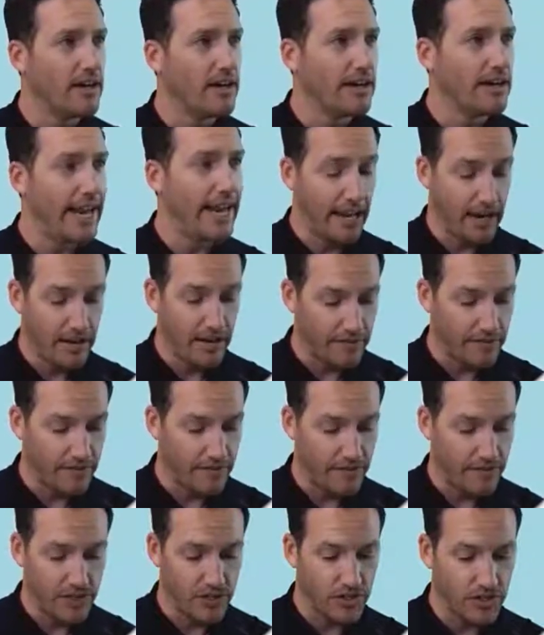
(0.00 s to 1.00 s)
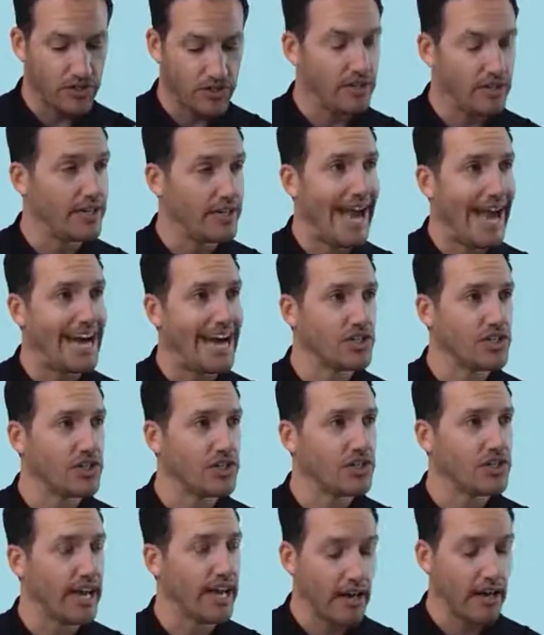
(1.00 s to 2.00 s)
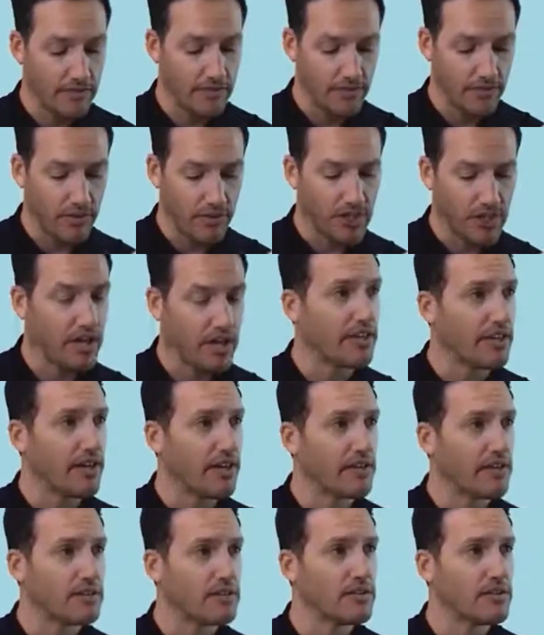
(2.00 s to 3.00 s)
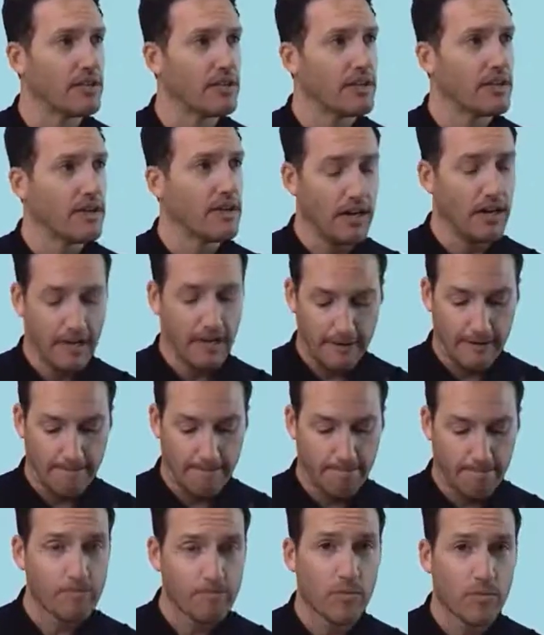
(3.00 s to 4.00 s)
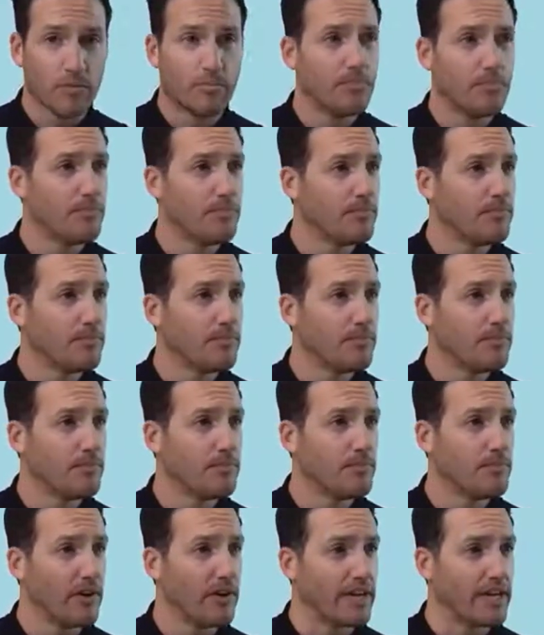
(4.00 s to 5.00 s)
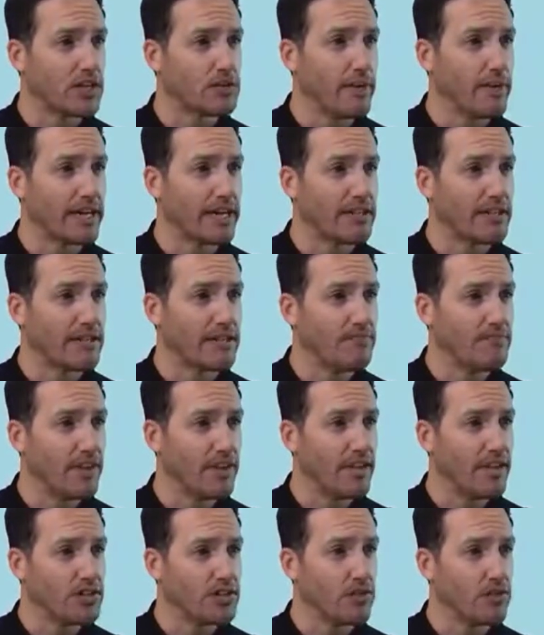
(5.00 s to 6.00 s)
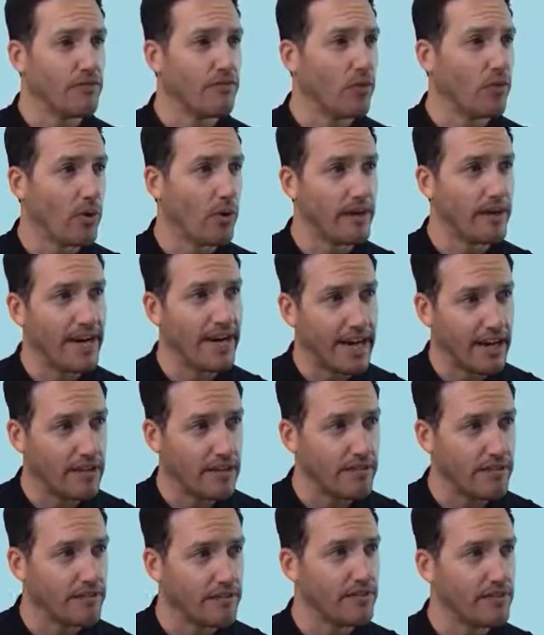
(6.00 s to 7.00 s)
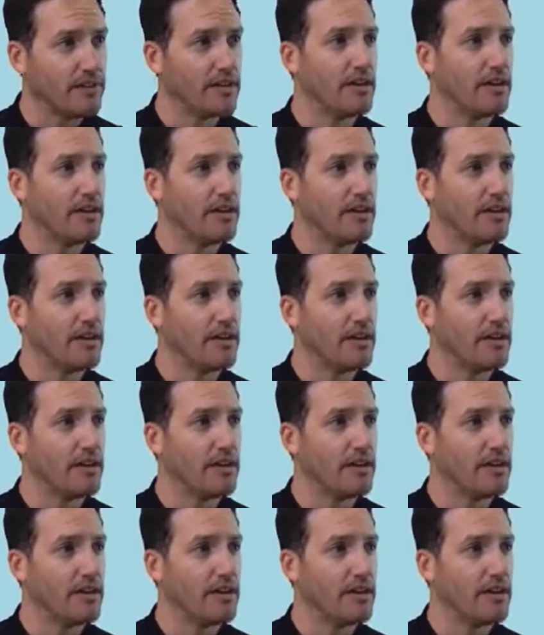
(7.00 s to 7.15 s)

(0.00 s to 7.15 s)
negative is just the dash is negative, which I think is probably expected. So 4 negative